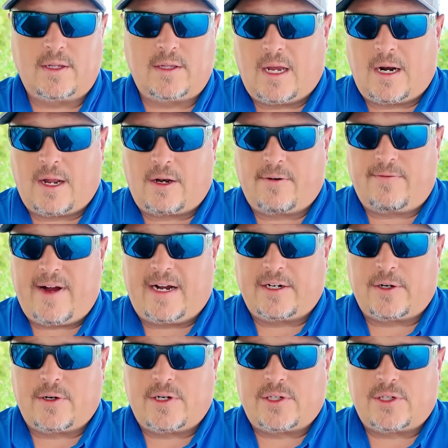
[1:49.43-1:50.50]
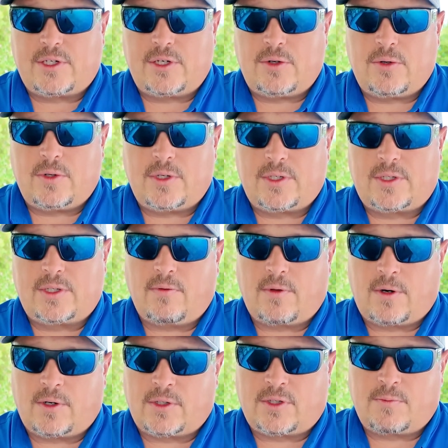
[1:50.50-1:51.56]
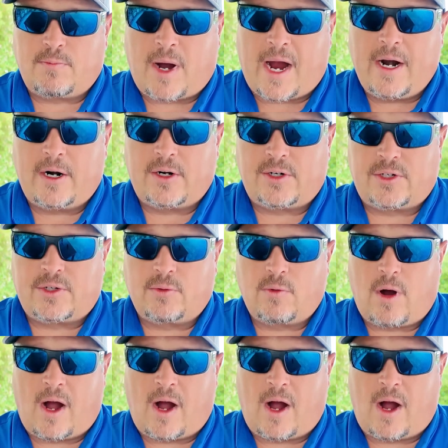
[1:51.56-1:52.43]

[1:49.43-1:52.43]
And another factor is there's buyers